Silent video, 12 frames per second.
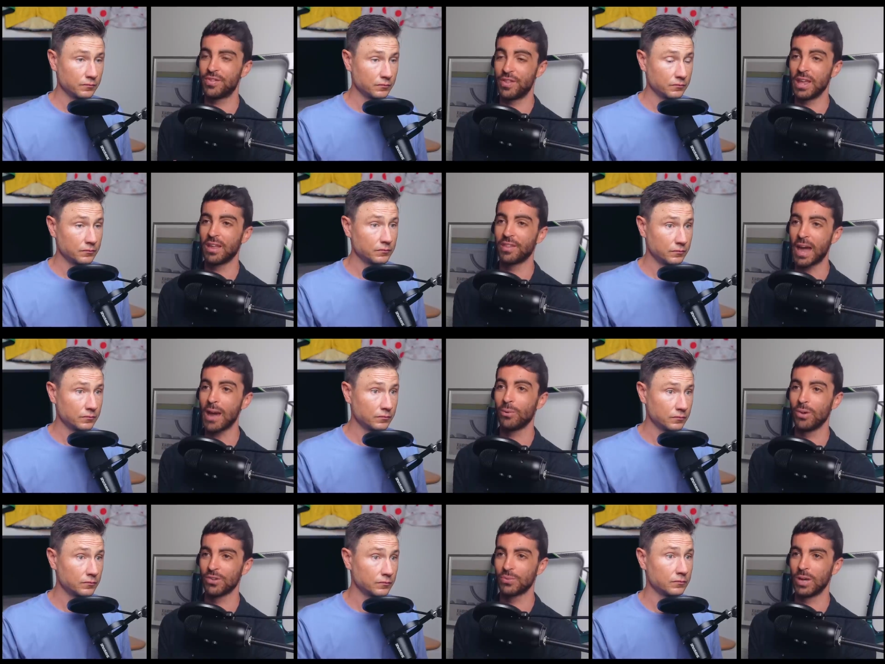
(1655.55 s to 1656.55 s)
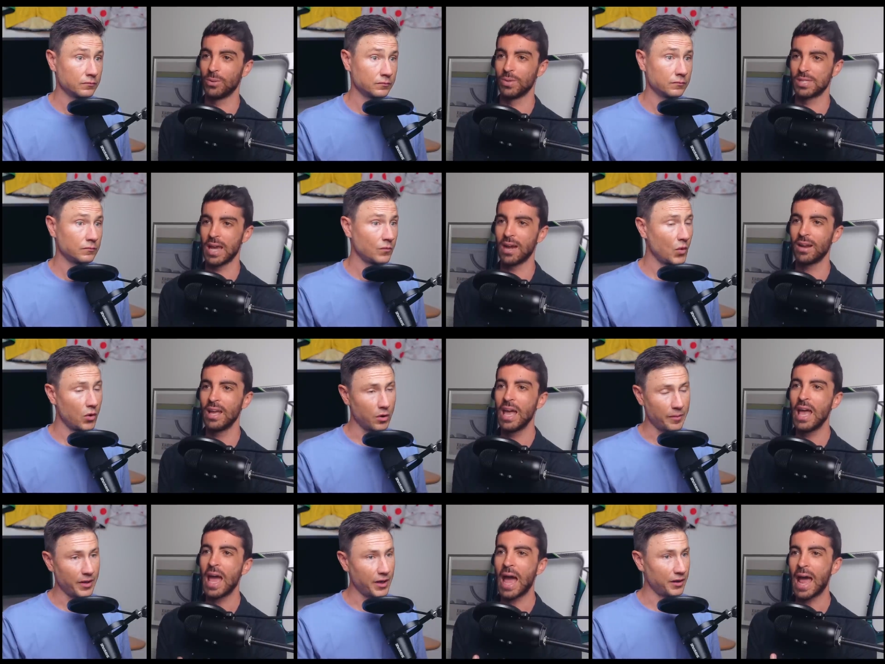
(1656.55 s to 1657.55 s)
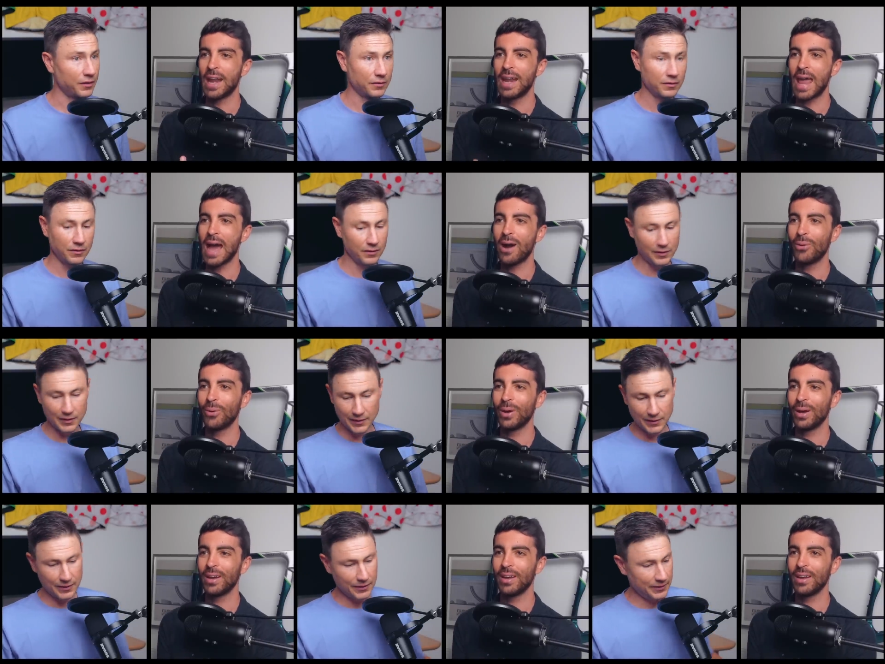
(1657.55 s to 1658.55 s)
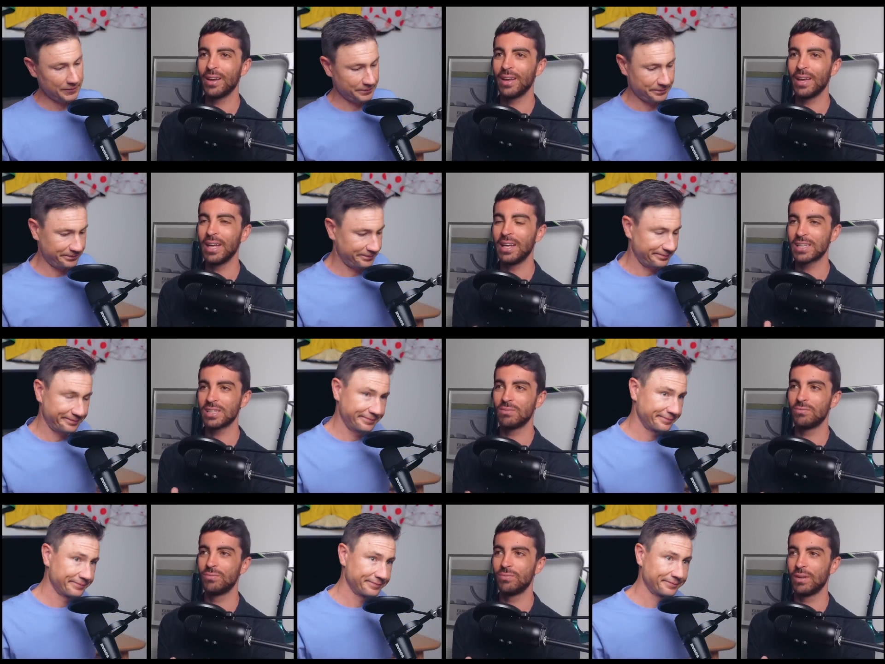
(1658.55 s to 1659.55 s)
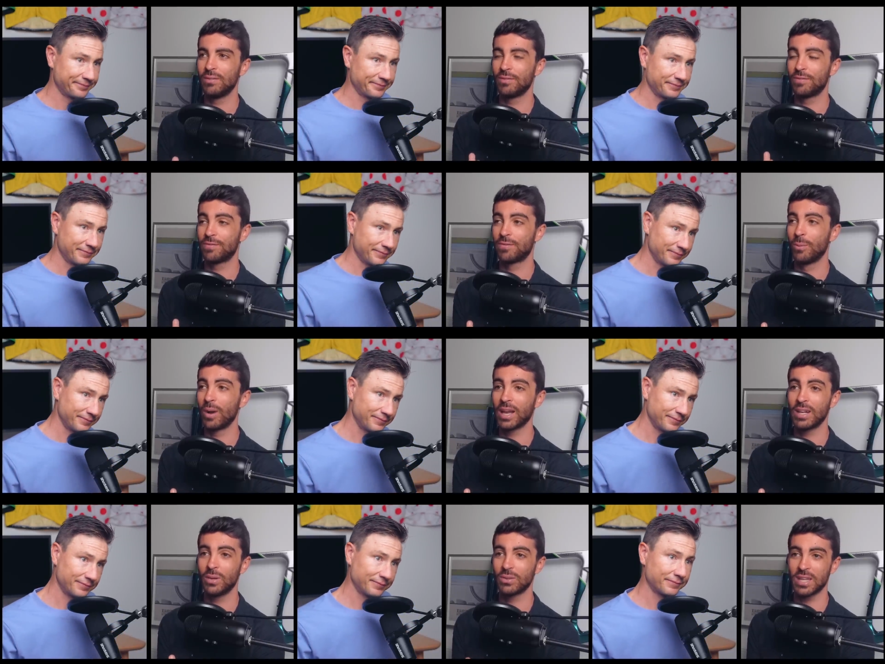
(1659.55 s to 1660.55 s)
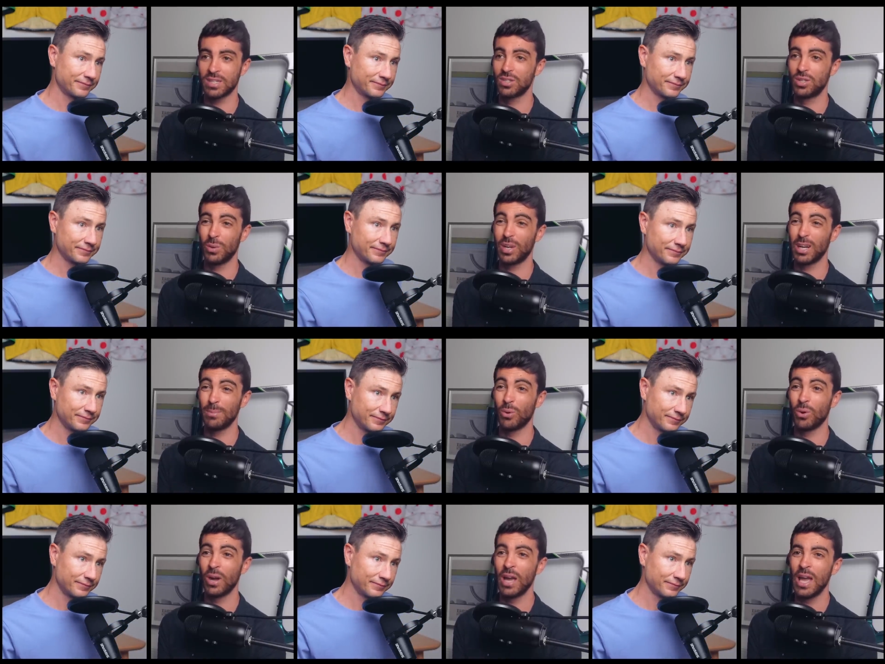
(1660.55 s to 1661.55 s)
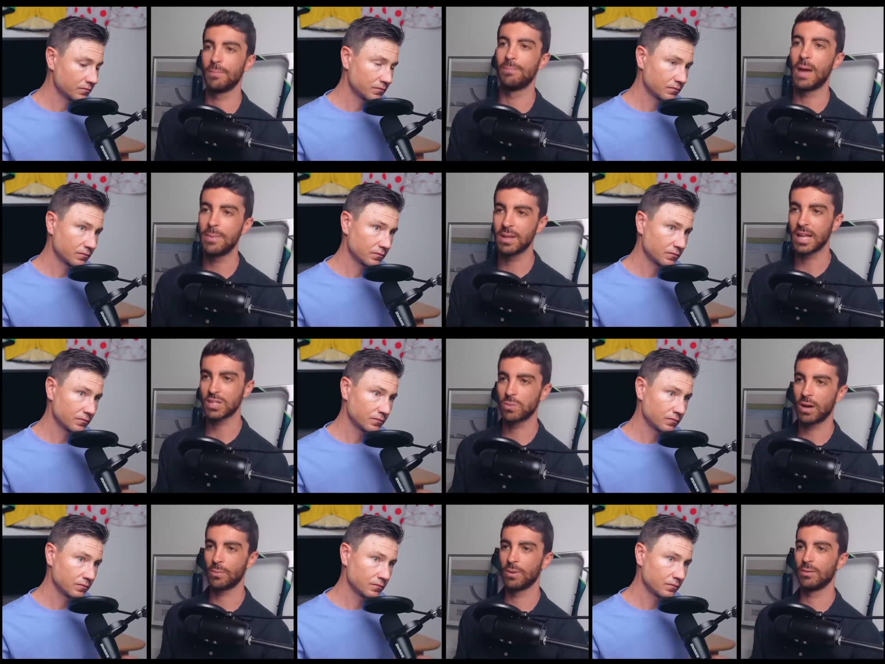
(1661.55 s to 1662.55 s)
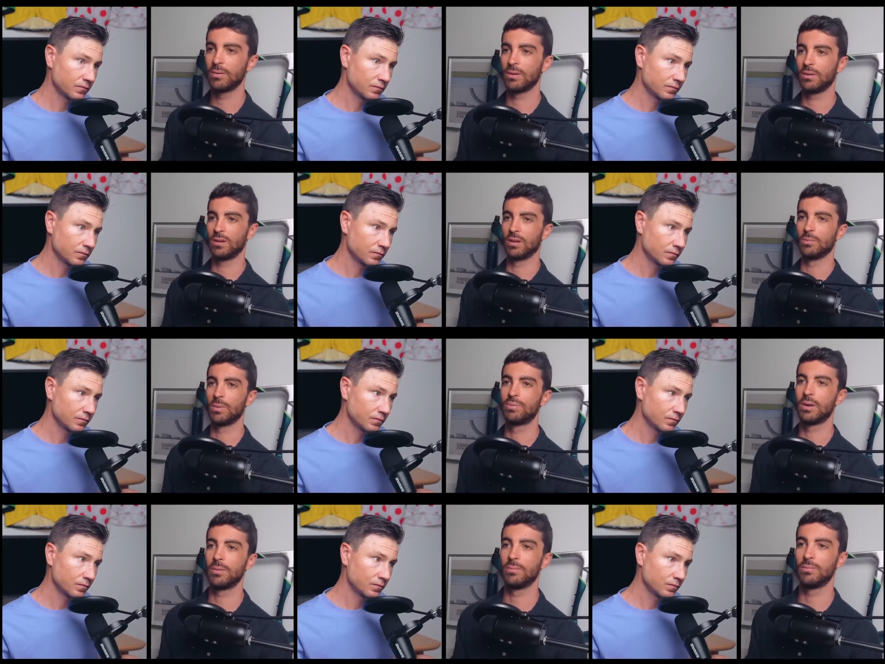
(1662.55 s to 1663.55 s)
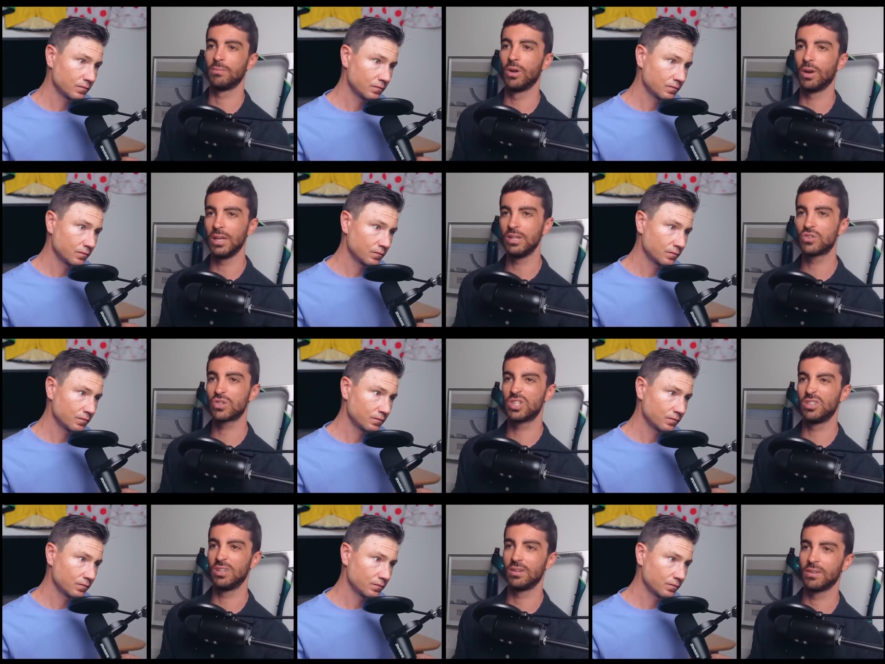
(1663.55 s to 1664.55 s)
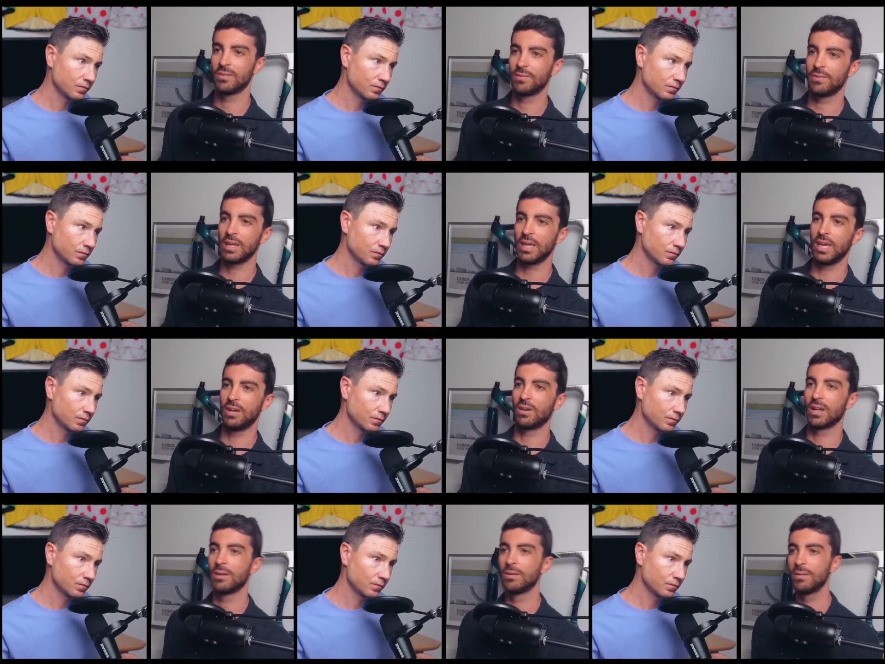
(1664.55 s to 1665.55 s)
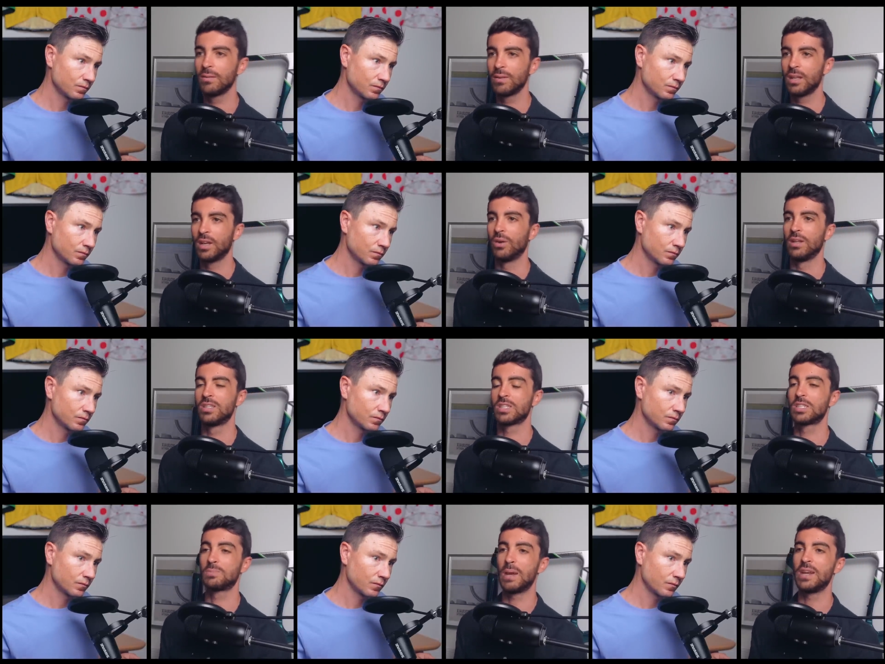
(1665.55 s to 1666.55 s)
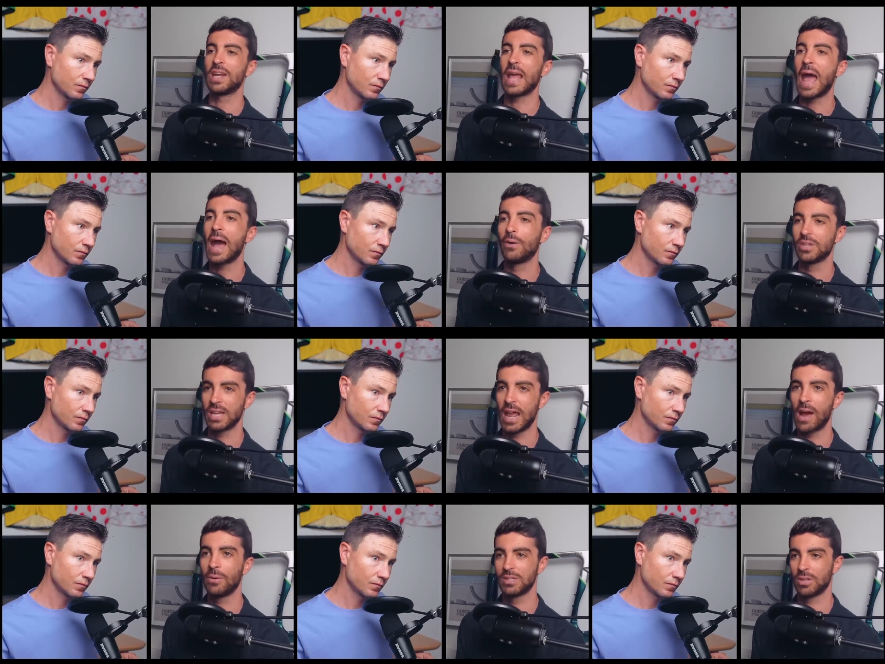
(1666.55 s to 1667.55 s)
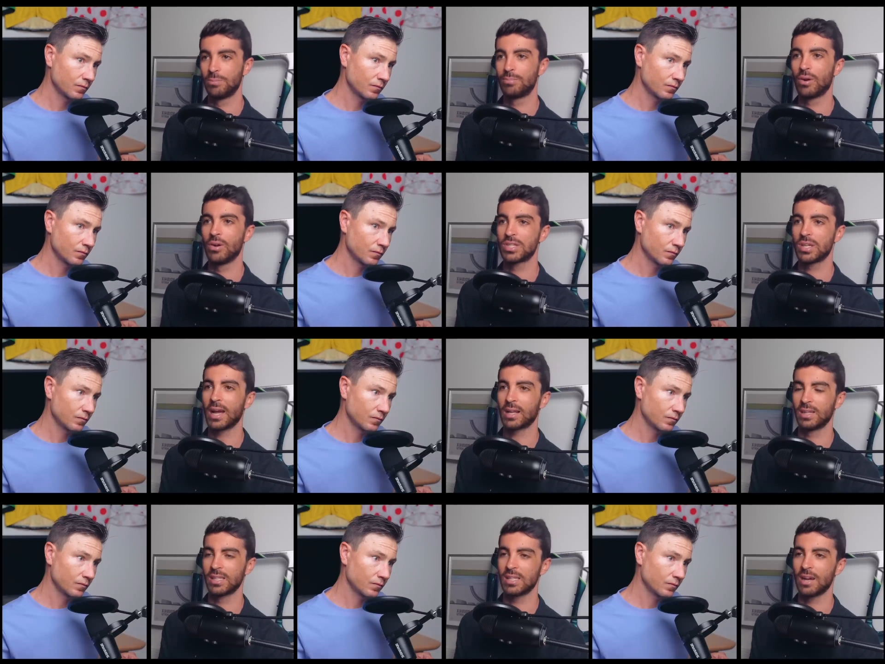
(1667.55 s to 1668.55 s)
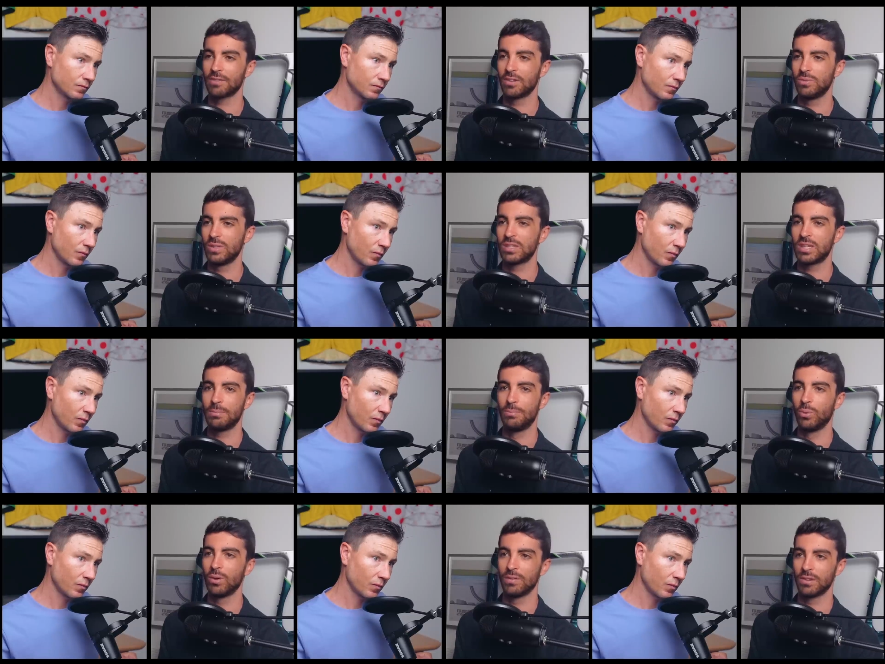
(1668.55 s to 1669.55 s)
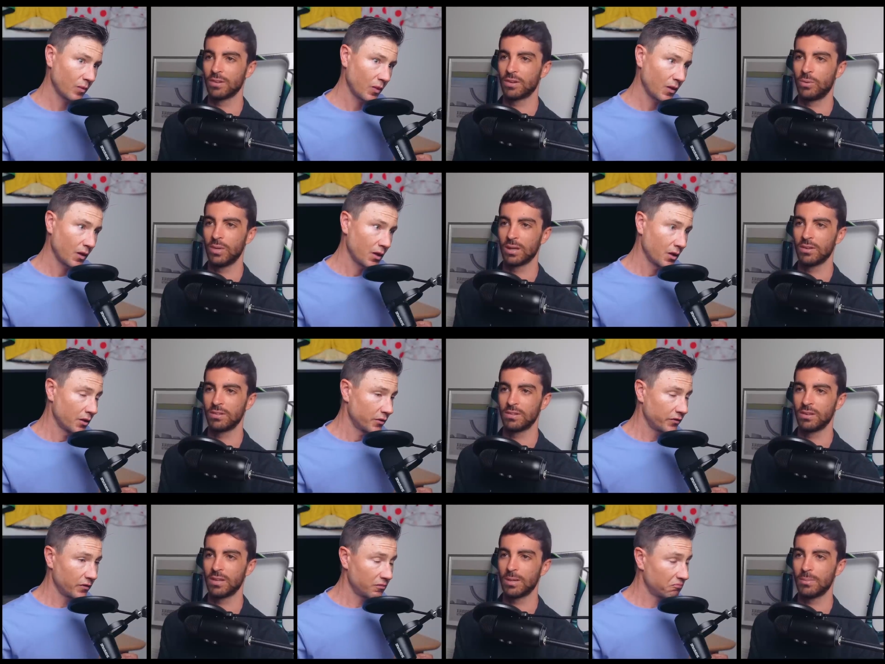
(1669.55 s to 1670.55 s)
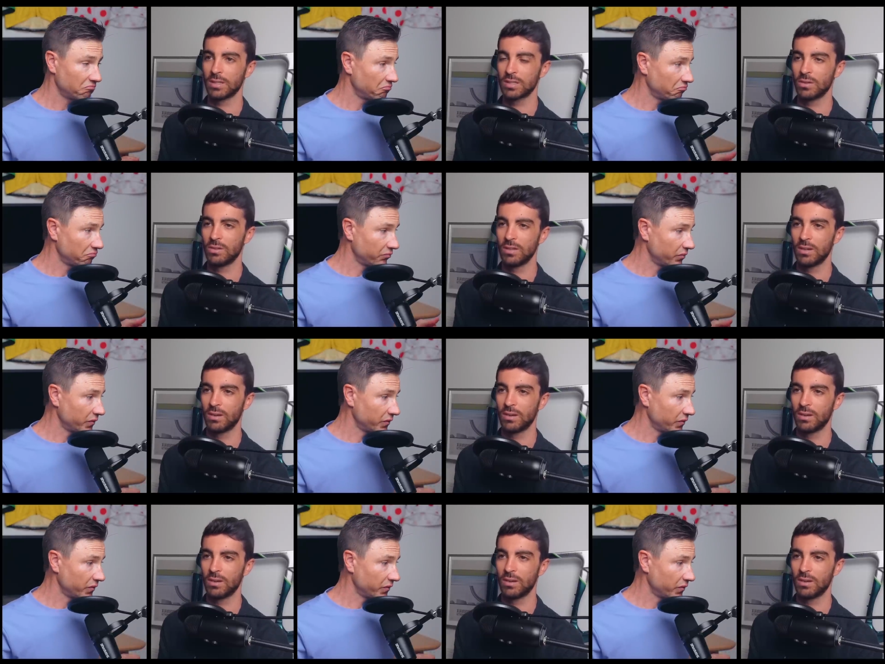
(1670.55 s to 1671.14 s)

Speaker 1: thing that was when it was out. Oh, man. And now he doesn't from what I can tell, doesn't do it anymore. Maybe that's why we're, you know, we're pre- not interested in hearing, you know, in just spending hours and hours on pro cycling stuff because we just get bored of it so quick because there's not that much content.